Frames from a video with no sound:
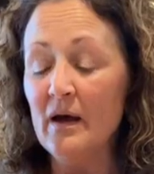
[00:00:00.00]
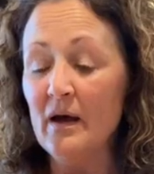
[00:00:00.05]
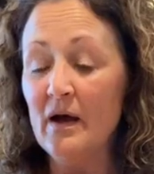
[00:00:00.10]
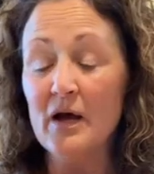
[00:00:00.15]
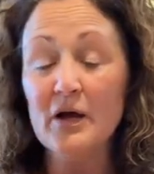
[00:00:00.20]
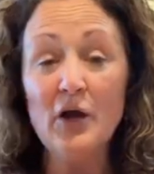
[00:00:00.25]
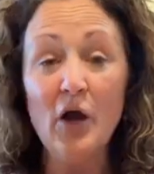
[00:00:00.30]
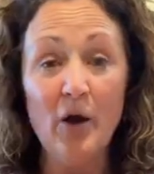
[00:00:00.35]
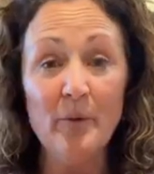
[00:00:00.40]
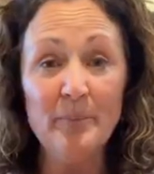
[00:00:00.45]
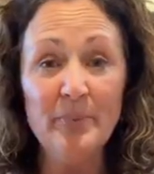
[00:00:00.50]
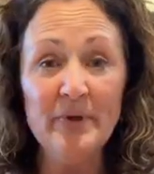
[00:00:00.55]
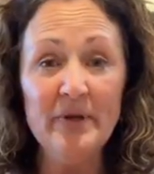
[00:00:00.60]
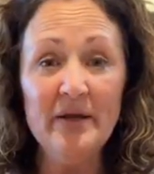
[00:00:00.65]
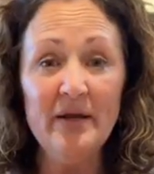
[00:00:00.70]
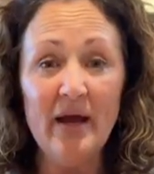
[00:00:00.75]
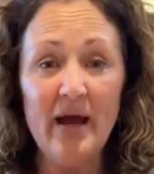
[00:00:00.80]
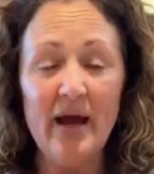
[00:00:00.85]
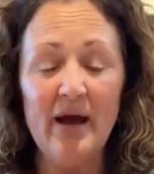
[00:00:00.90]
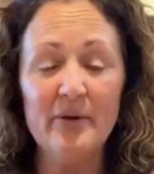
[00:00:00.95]

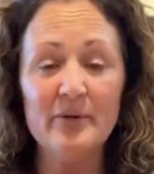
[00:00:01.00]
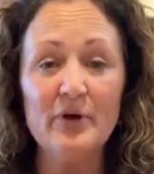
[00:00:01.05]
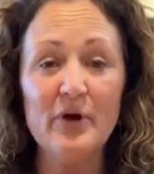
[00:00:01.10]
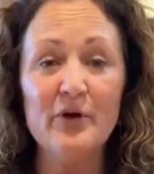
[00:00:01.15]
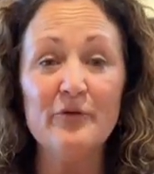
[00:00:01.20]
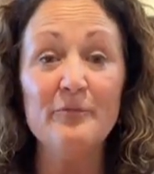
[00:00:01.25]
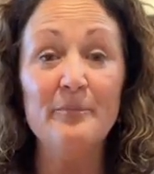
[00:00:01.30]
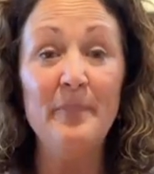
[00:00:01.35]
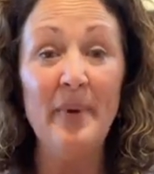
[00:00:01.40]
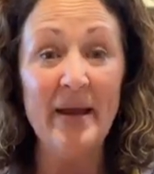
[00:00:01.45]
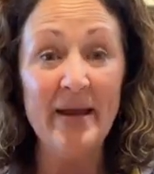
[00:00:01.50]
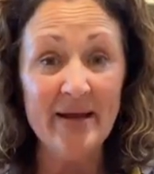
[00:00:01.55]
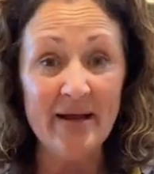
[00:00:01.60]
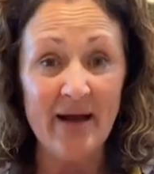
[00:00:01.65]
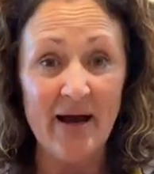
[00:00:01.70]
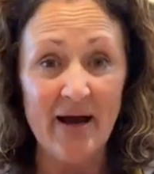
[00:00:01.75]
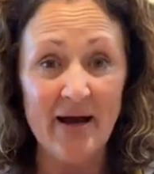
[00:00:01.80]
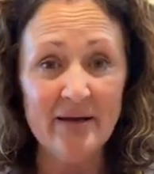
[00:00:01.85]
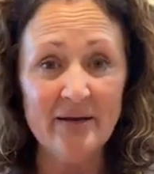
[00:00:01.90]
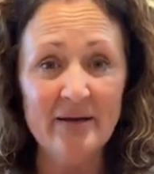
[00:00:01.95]
company out of
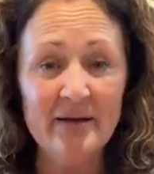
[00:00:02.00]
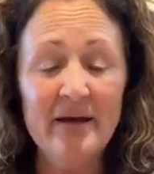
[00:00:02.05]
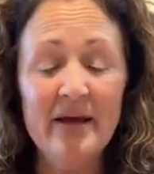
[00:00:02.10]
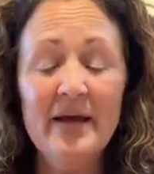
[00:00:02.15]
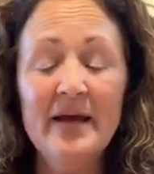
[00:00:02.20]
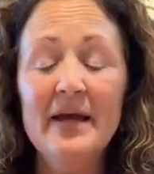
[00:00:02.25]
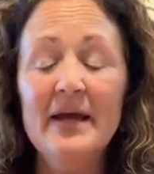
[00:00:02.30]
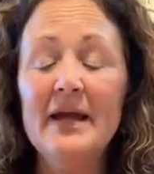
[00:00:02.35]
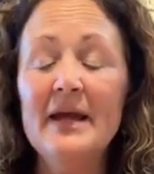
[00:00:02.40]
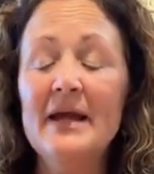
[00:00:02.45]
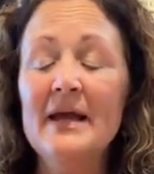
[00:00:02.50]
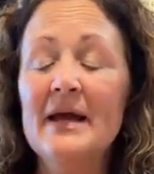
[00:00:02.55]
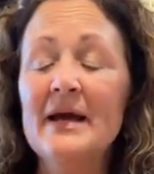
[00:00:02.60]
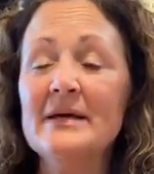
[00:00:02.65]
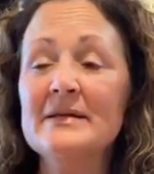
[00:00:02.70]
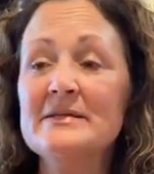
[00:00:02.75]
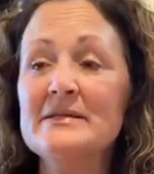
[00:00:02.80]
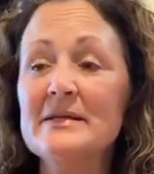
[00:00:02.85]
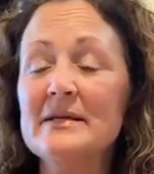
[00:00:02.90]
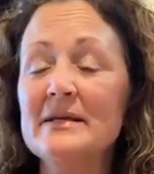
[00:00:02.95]
Bangkok,
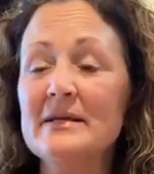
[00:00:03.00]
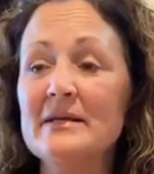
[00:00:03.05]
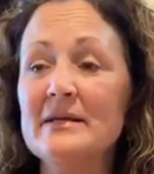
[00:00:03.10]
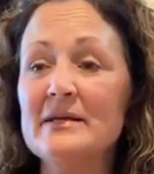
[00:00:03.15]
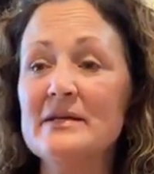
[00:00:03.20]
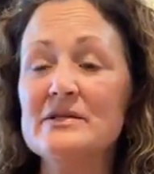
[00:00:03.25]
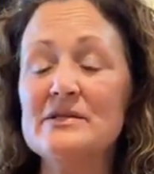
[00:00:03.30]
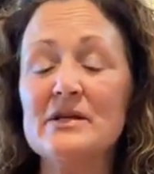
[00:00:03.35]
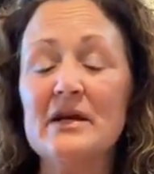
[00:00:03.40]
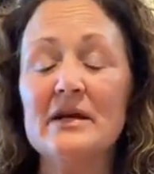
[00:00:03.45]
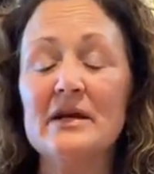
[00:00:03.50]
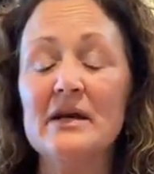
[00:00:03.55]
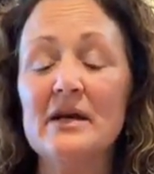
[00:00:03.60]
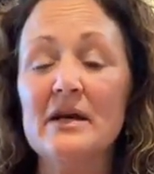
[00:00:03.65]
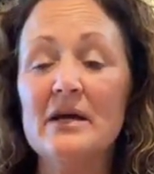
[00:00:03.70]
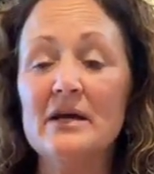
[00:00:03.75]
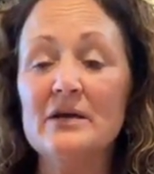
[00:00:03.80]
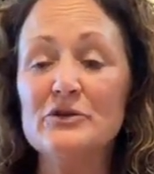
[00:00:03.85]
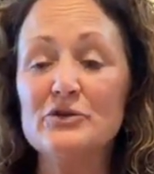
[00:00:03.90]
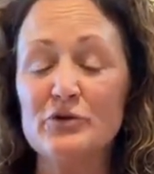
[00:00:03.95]
and it
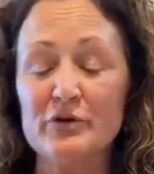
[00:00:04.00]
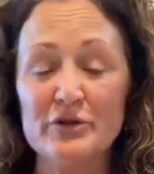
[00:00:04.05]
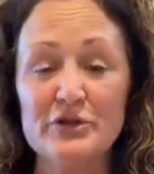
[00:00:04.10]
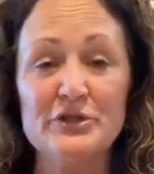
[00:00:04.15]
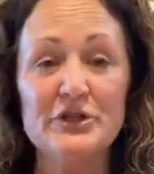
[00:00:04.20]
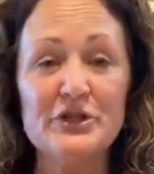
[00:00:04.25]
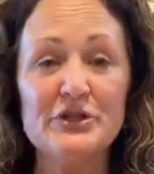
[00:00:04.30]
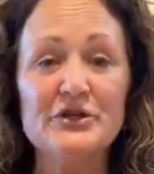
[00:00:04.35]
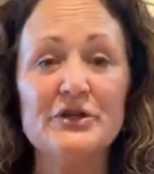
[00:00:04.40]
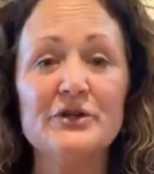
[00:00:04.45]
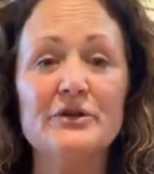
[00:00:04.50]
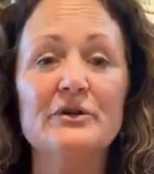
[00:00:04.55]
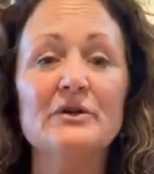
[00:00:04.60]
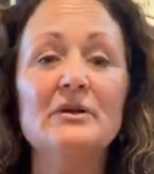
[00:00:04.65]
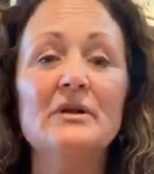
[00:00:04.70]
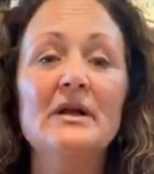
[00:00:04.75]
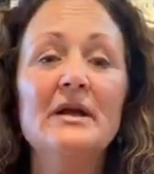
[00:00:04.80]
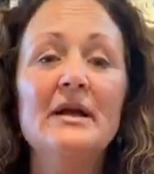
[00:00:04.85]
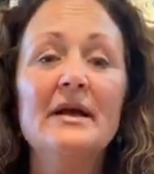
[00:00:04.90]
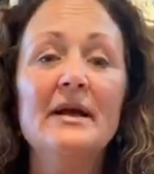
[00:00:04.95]
is
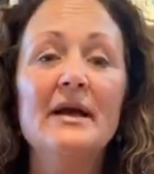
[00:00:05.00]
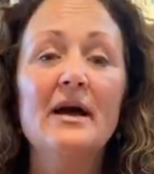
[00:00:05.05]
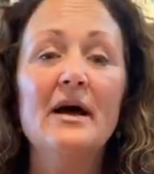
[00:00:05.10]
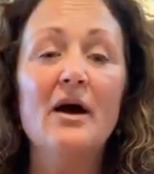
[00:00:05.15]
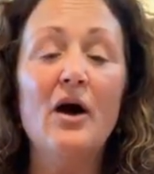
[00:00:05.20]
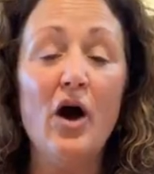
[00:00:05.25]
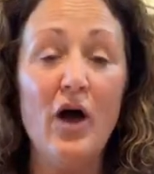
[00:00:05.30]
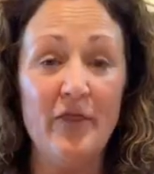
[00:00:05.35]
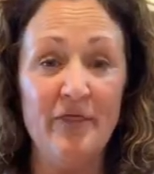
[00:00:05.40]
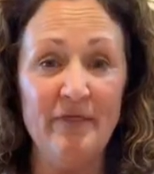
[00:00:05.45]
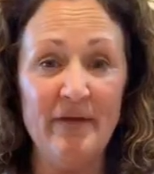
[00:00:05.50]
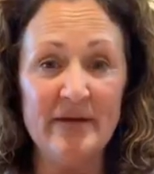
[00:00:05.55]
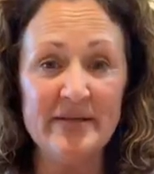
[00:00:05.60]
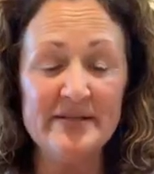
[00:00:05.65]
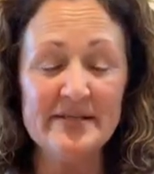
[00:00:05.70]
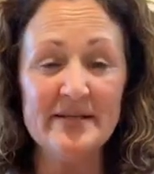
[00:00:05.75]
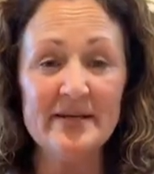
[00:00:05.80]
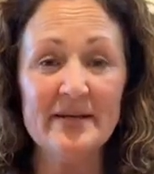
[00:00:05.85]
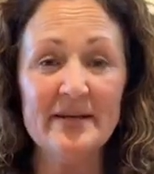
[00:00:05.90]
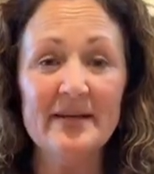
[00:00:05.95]
traditional,
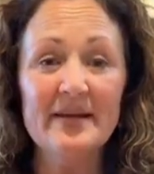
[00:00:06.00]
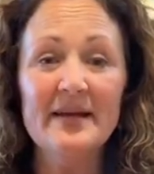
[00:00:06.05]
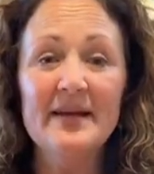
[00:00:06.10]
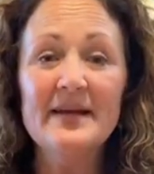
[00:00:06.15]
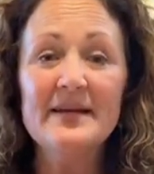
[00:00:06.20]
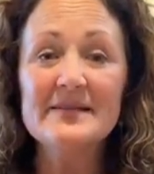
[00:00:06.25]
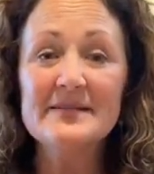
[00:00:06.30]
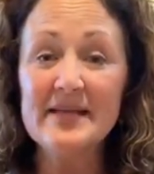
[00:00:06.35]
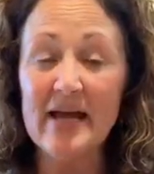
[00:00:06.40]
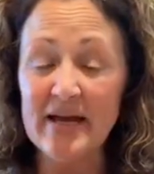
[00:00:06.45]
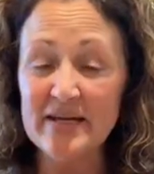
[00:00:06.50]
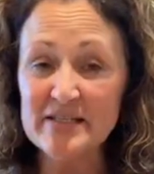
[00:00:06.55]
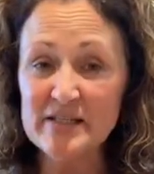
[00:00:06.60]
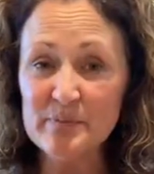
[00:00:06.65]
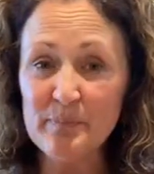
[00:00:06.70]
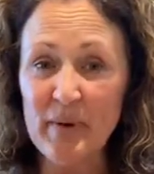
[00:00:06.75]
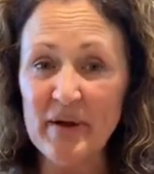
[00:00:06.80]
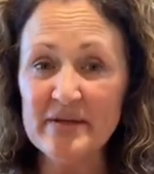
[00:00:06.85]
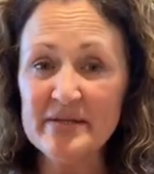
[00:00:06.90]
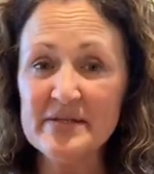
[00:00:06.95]
authentic Thai
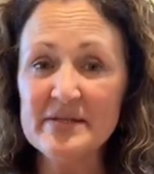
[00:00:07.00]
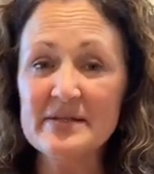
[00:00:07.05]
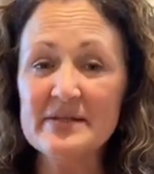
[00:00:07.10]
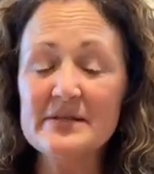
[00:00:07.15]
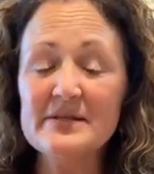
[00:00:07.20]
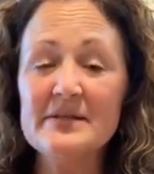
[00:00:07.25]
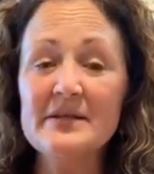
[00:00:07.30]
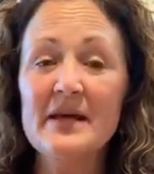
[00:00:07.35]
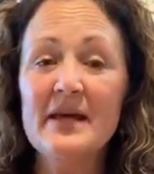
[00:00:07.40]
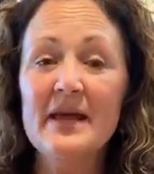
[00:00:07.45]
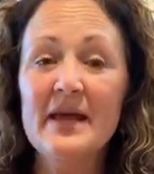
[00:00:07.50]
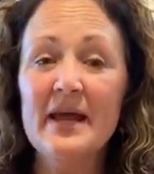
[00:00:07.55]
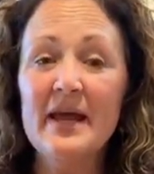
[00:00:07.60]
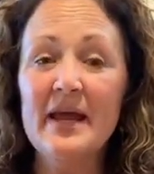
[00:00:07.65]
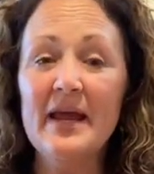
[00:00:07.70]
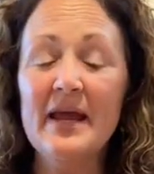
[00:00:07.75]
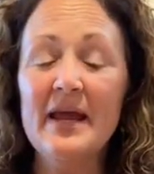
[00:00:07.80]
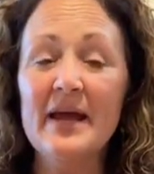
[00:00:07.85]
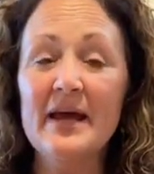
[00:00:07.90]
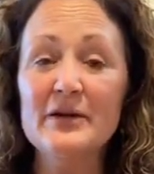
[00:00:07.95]
spices
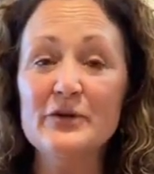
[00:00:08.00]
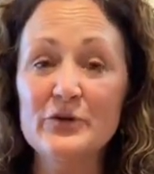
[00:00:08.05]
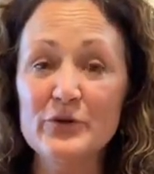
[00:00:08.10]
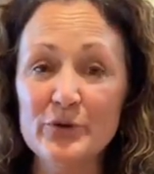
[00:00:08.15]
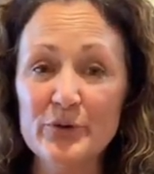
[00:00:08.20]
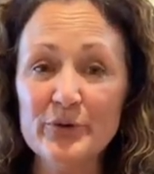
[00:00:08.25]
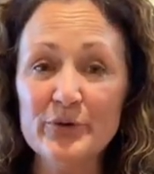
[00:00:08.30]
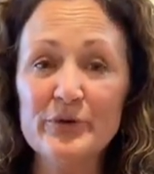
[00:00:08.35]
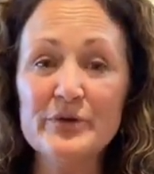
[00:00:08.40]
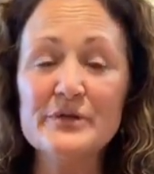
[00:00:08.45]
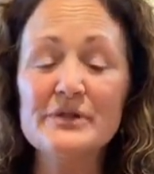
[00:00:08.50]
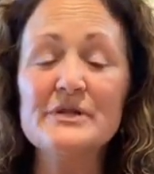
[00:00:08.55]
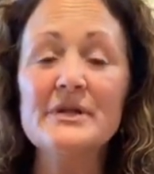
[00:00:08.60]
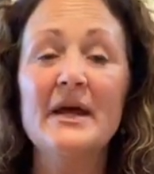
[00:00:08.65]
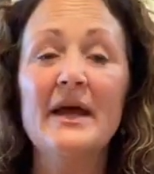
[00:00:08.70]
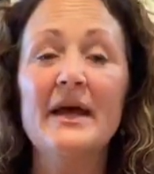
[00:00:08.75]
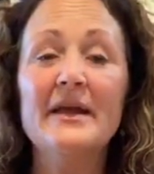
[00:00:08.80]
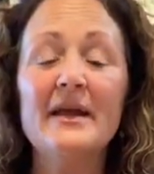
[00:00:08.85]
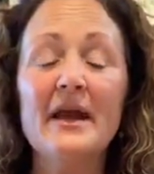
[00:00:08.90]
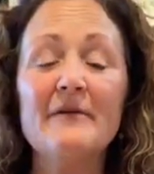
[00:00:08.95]
and noodles
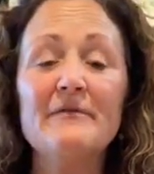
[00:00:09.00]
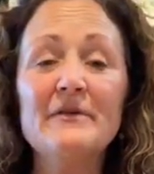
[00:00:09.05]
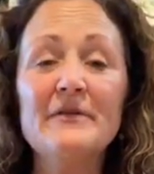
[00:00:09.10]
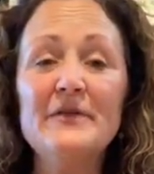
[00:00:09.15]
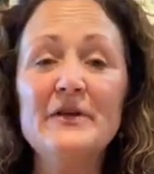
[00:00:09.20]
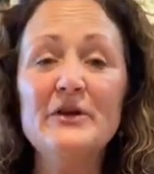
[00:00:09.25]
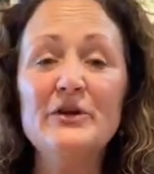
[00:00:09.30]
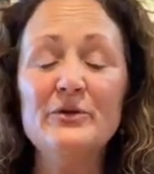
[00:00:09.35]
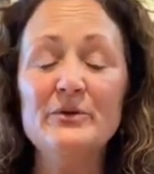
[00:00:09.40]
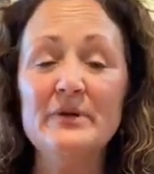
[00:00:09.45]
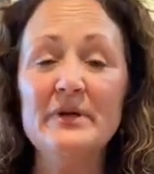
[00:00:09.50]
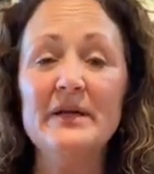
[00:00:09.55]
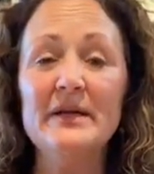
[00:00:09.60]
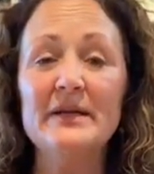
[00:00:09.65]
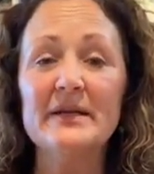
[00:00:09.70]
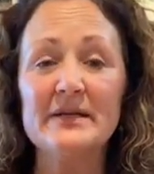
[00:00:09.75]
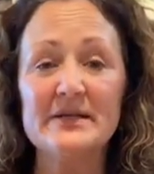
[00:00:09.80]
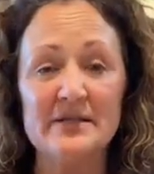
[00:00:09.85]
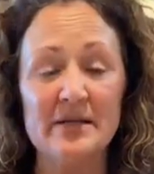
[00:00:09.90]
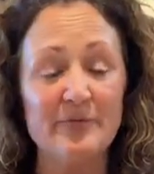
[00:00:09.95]
and everything you need
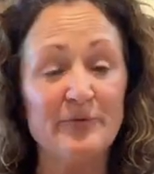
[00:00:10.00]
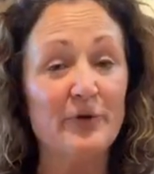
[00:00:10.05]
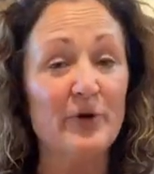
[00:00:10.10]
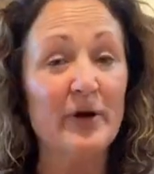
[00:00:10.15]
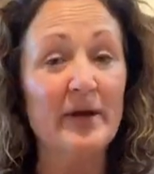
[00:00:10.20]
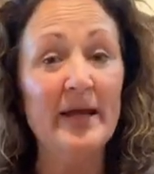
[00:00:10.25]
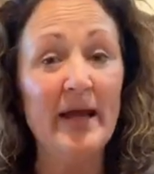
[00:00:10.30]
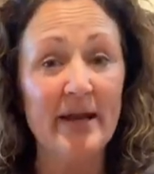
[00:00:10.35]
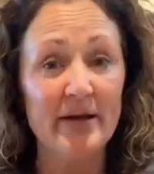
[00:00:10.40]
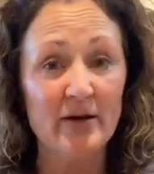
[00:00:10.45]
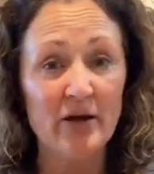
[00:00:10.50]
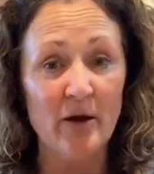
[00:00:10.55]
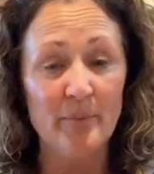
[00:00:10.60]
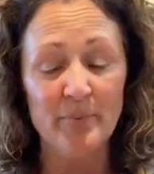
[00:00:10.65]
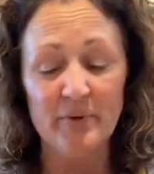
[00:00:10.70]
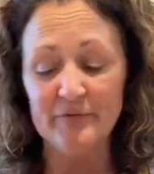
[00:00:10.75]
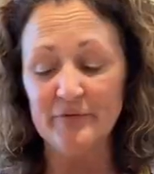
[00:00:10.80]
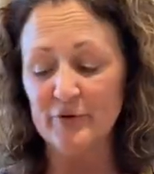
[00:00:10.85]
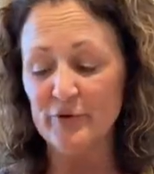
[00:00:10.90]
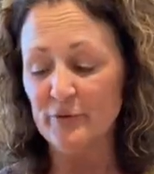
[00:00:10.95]
except for, again, a
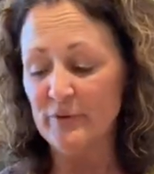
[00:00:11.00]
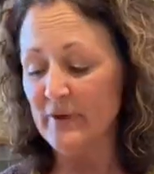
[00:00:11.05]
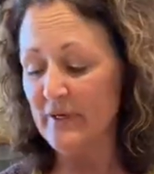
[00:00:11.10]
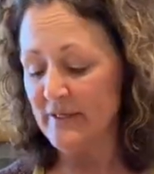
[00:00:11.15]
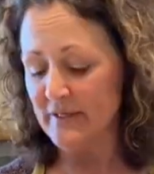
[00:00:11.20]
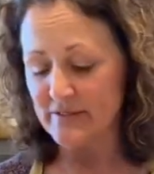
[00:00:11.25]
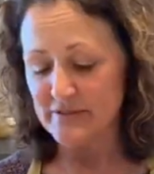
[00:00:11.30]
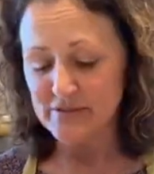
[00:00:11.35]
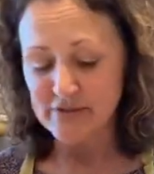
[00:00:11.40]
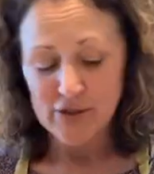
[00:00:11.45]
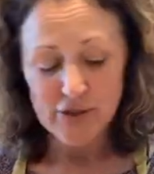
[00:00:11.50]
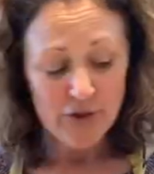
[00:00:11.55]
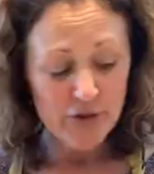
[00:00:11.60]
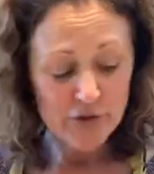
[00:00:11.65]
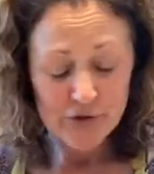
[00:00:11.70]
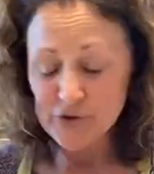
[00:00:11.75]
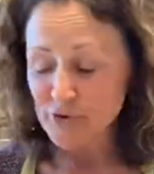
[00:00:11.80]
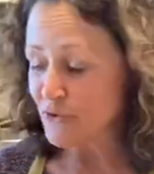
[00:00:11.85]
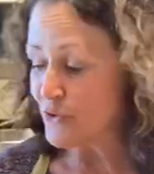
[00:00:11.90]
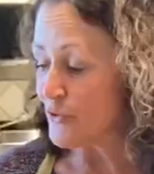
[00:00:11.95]
couple of ingredients
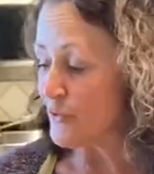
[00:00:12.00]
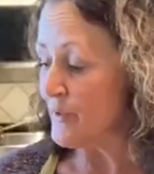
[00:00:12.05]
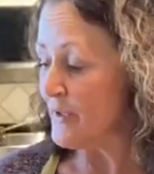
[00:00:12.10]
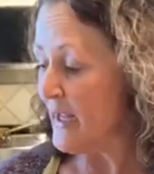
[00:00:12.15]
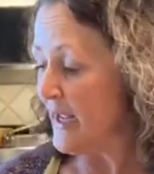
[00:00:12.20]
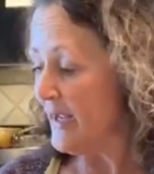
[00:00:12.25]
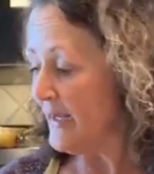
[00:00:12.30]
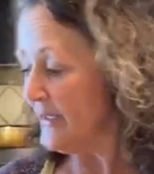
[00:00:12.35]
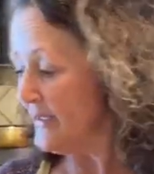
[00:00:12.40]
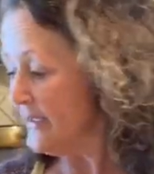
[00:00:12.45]
to create